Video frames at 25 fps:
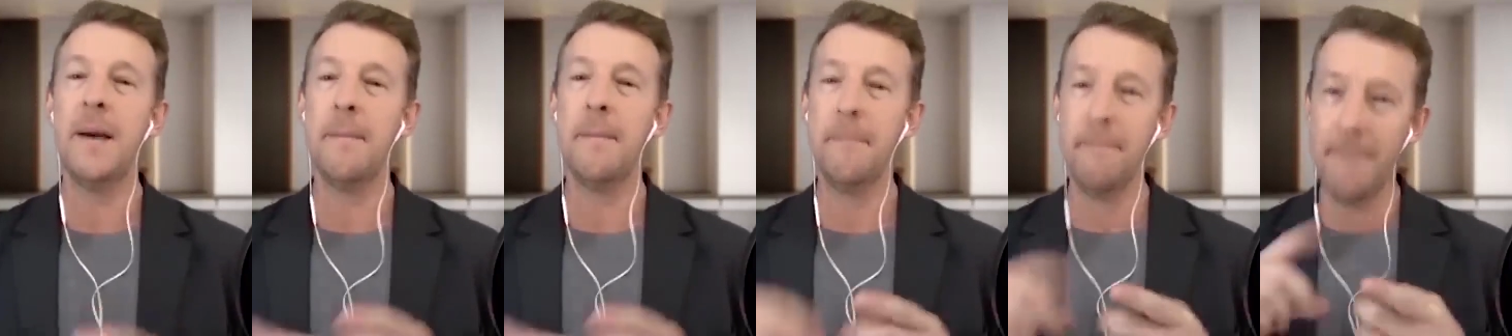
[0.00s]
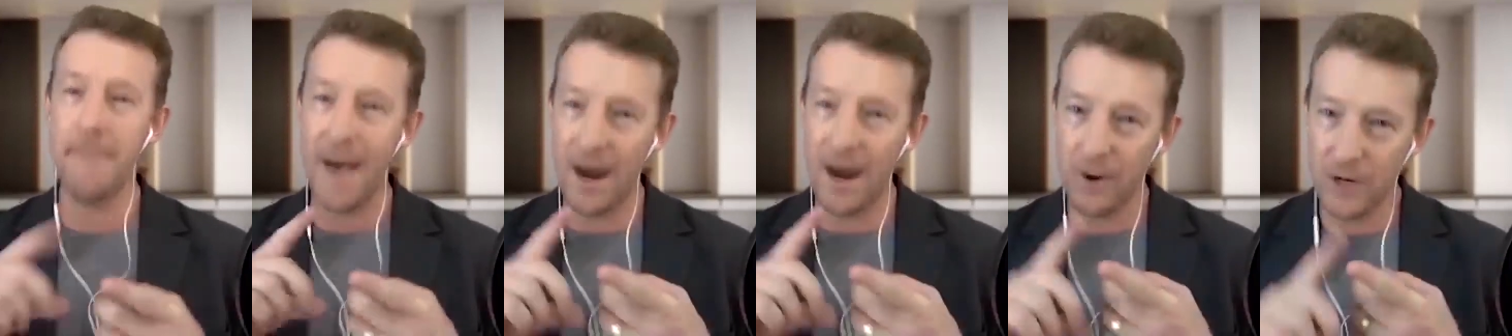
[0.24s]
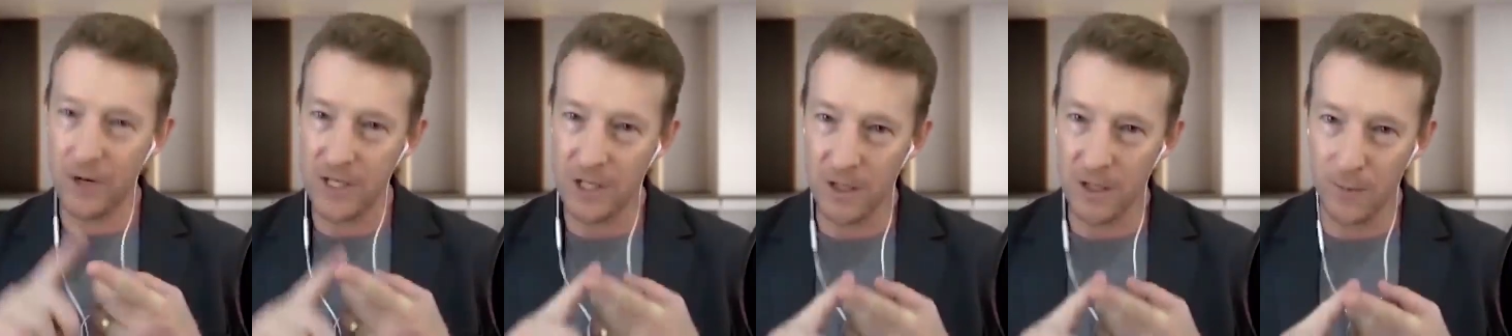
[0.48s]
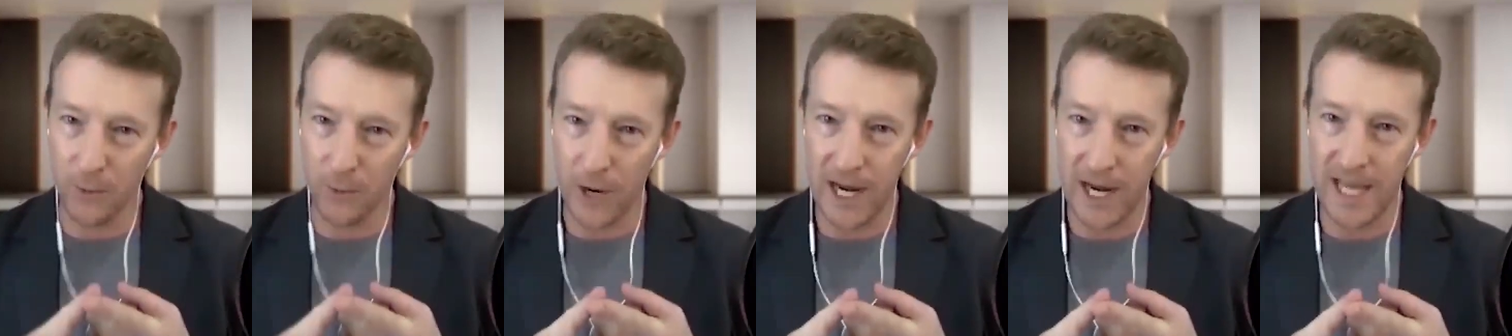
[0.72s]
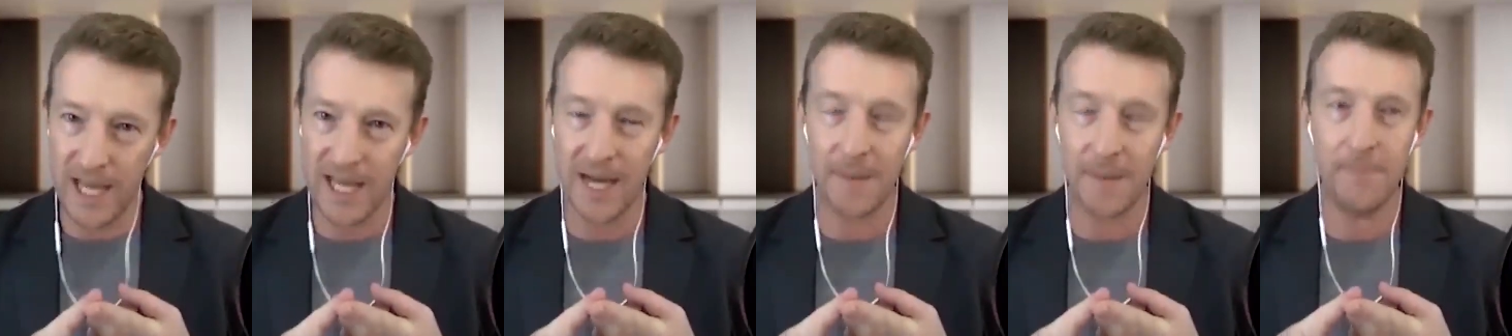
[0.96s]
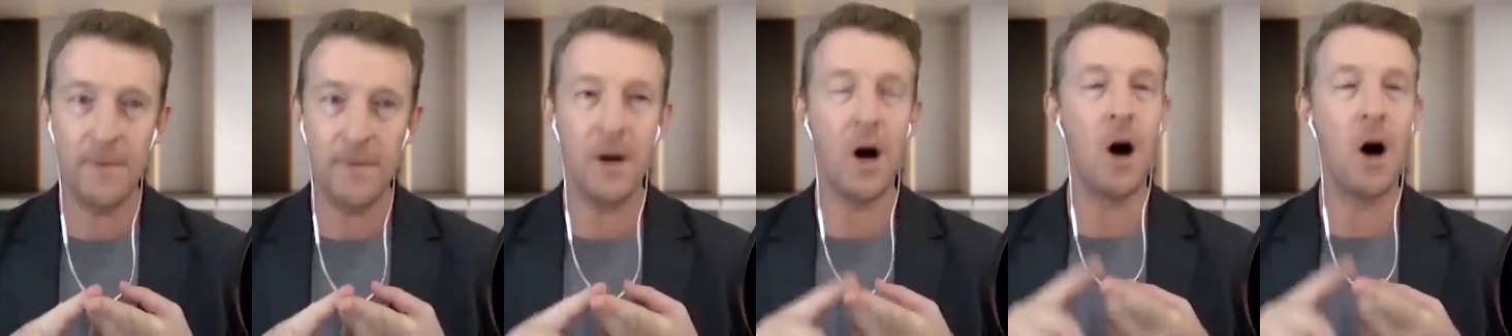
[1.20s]
marital
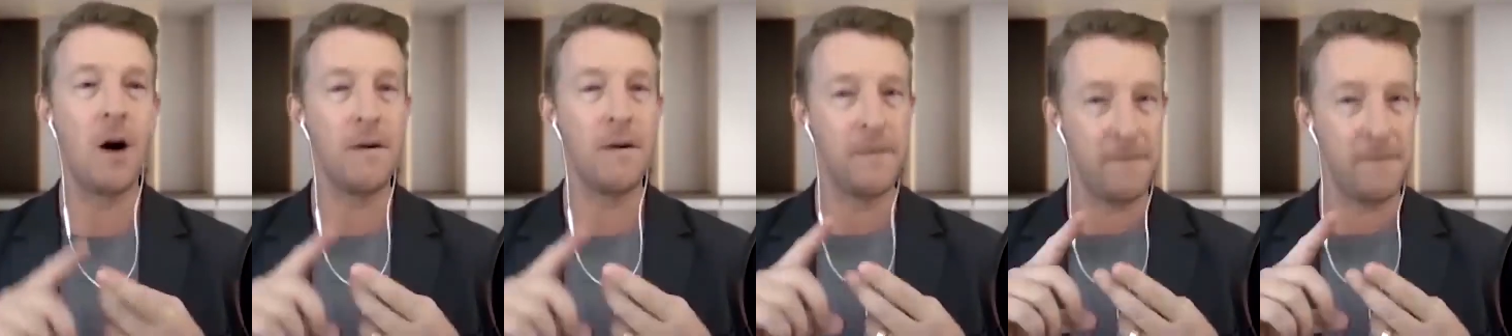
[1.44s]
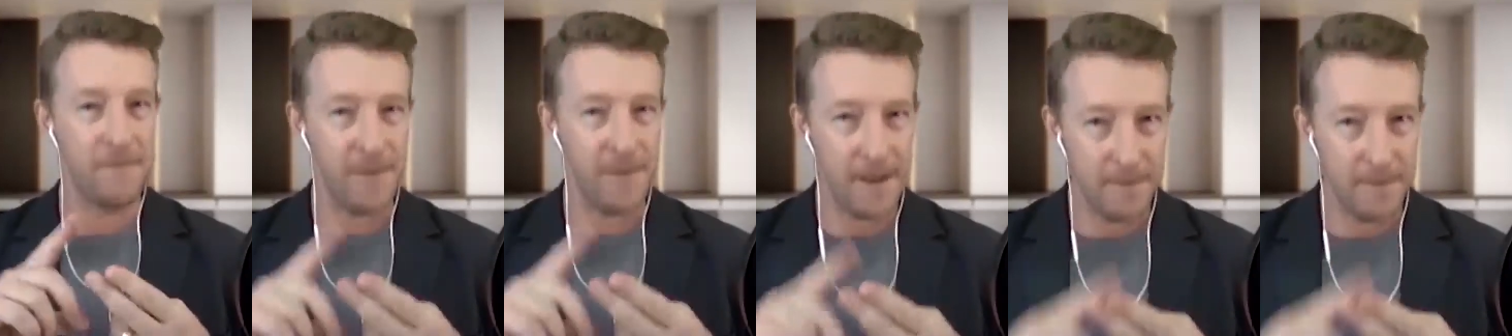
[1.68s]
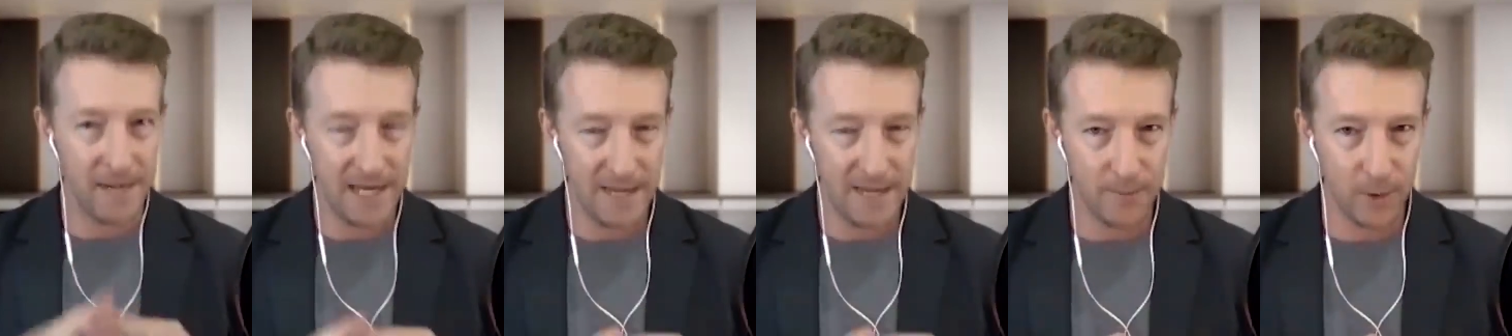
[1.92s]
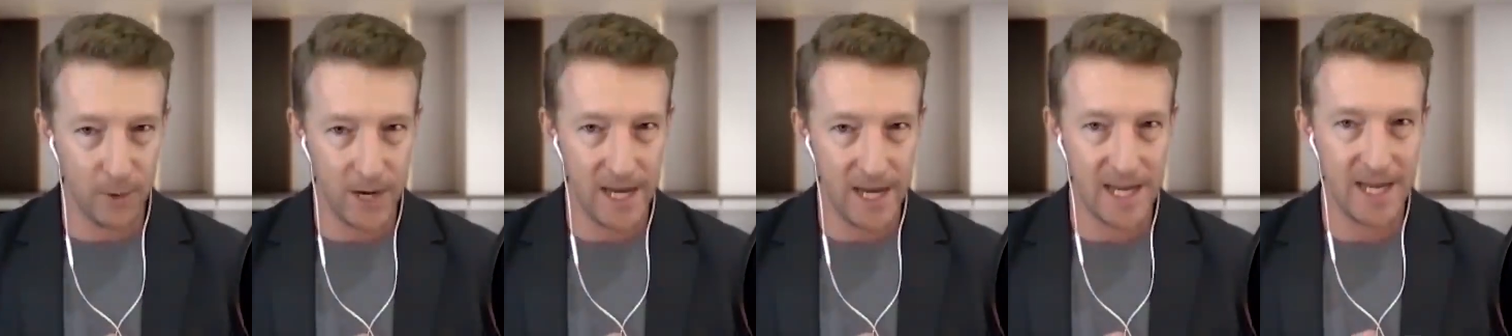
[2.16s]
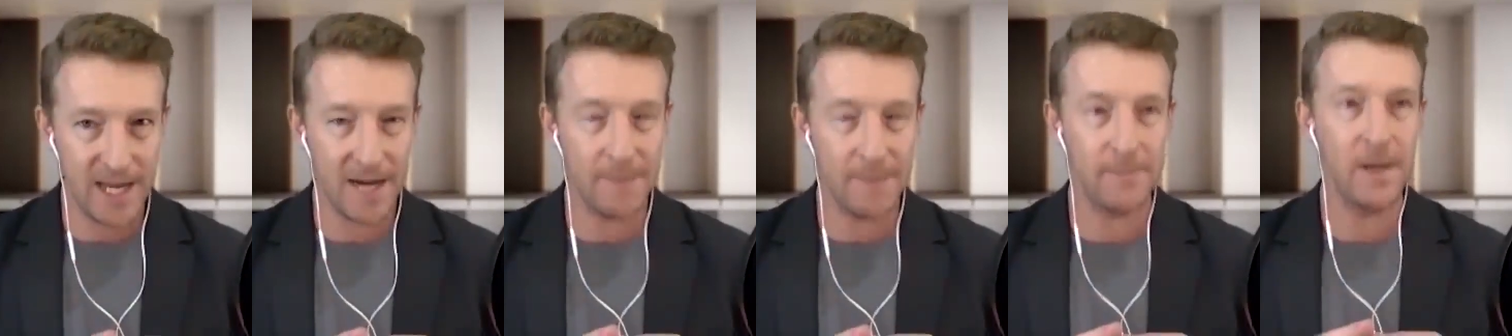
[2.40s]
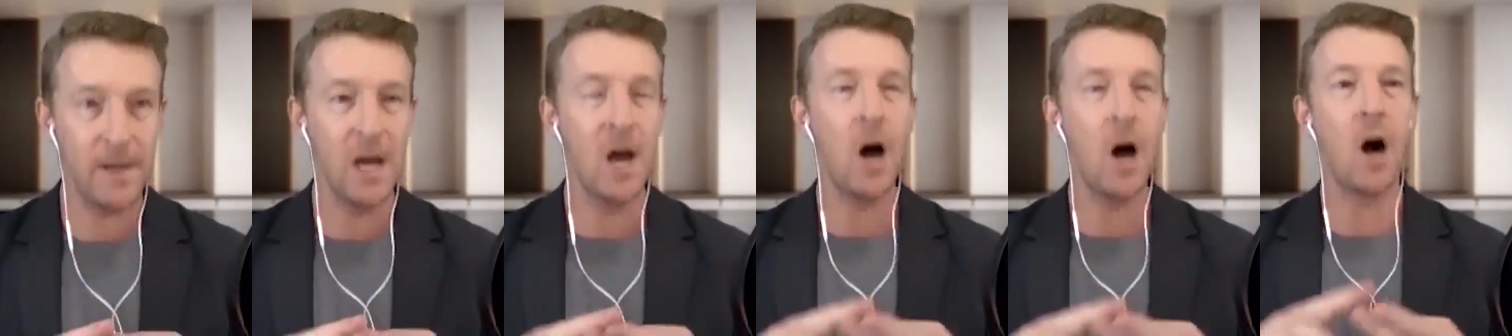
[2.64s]
breakup, of family
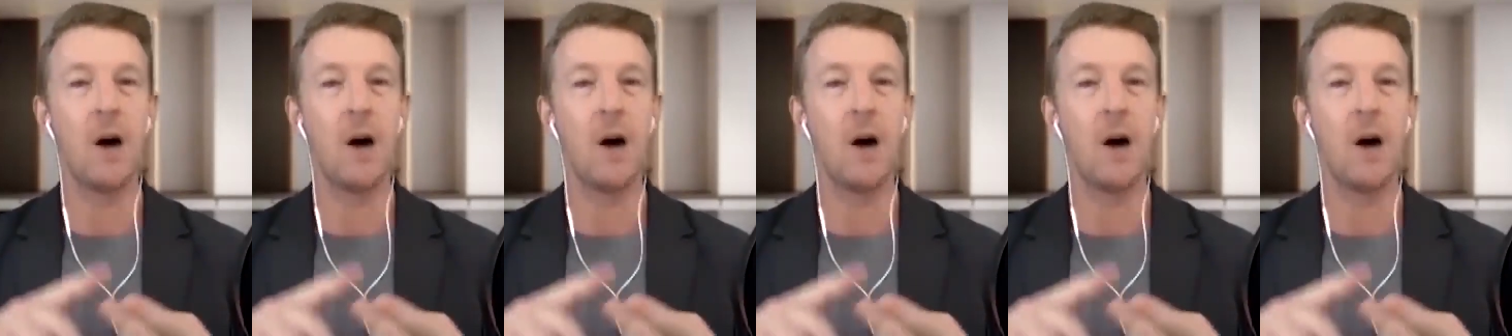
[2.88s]
breakup,